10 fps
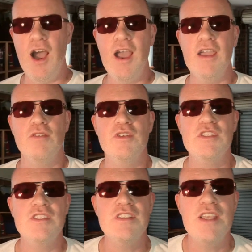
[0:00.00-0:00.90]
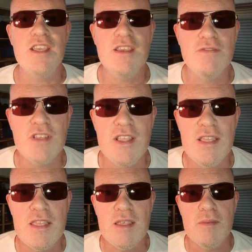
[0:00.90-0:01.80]
I received
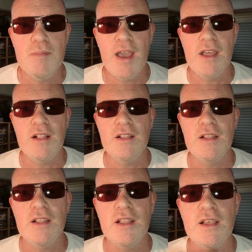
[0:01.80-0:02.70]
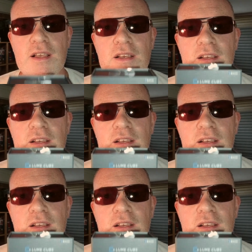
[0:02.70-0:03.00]
in the mail